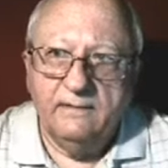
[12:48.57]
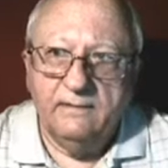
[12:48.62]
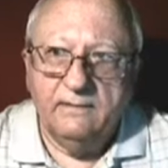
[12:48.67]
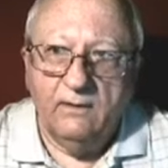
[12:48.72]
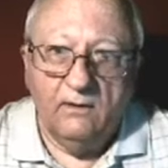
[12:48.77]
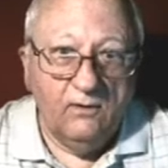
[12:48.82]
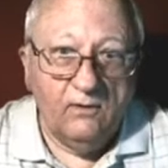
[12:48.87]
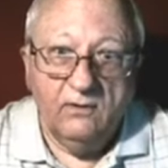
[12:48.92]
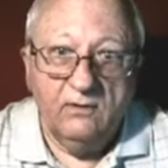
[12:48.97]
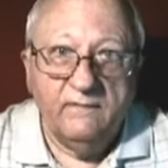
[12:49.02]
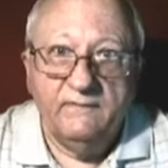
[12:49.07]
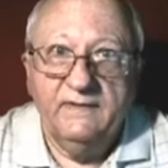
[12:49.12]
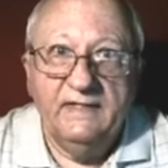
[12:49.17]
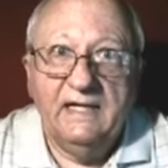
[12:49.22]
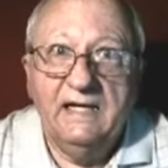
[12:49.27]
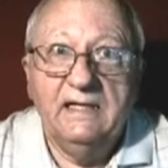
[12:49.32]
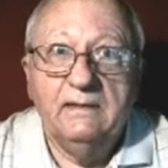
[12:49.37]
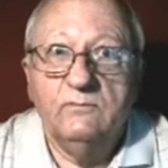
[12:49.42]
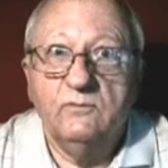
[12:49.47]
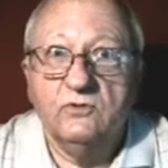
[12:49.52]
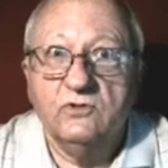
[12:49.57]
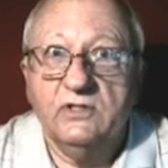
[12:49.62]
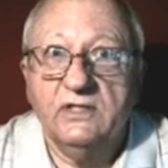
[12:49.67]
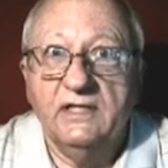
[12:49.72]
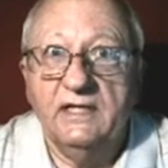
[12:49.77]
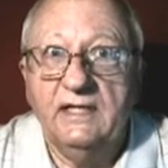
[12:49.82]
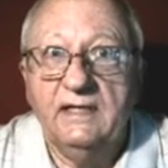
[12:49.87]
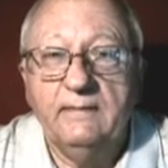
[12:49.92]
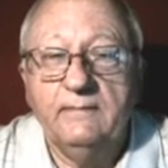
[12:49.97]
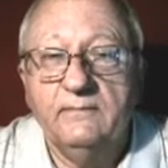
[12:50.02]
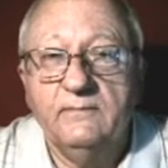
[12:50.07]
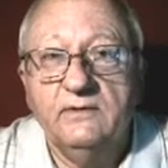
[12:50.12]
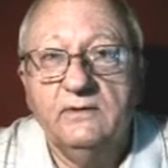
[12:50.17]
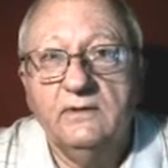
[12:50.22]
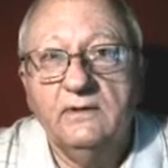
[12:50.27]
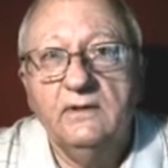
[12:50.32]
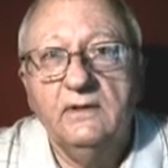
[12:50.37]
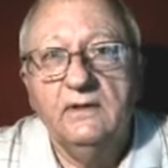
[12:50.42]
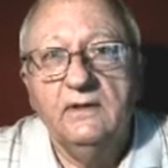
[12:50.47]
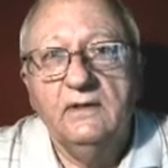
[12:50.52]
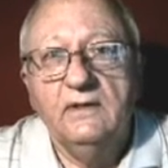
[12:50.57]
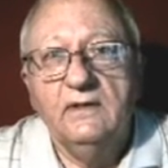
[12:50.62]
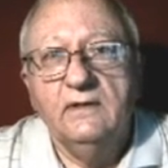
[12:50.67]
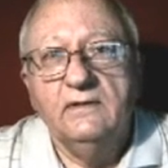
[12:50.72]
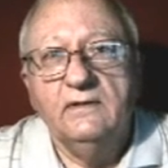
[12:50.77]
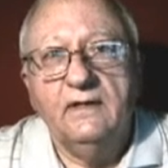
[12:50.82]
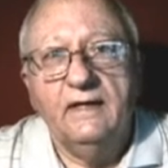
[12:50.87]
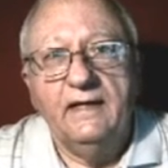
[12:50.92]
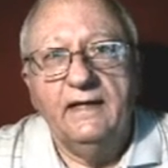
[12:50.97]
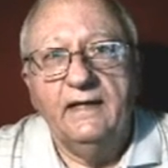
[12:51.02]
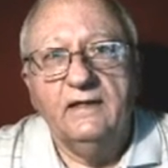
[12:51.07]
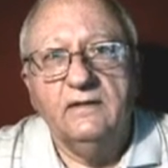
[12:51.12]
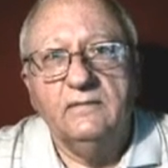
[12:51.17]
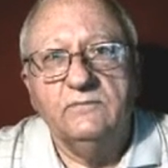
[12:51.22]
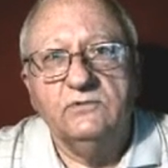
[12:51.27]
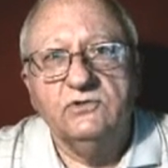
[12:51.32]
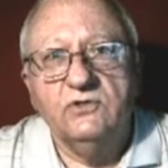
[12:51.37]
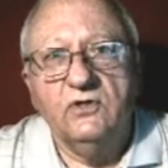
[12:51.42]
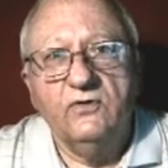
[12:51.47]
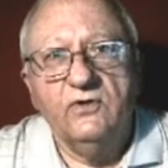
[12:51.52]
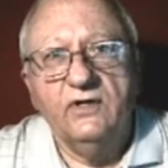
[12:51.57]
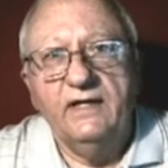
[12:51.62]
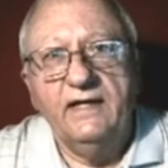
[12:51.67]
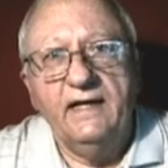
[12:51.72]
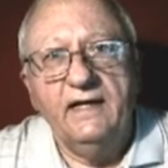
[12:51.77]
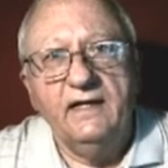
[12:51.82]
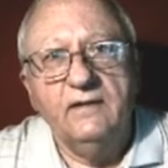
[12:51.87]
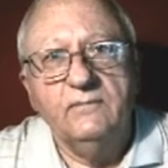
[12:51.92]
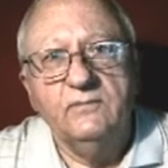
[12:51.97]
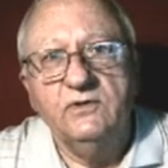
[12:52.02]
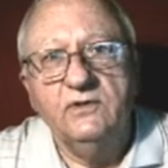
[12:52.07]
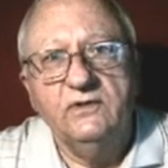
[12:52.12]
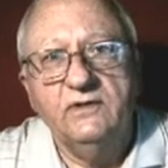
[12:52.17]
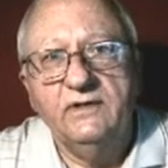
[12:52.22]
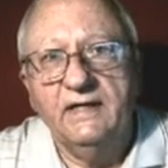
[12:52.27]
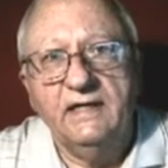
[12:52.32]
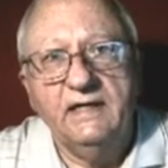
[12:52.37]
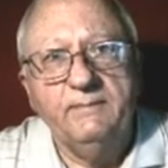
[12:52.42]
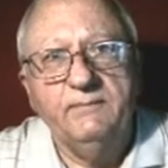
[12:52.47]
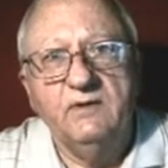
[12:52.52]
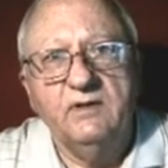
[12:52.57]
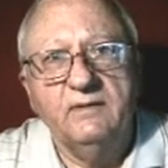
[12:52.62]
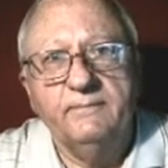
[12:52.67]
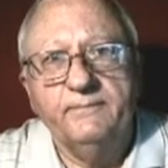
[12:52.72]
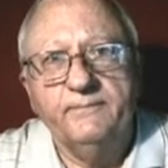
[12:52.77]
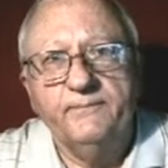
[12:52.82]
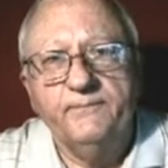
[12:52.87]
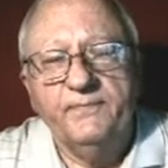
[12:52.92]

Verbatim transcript: all of the animals came to, to Adam so that Adam could name them.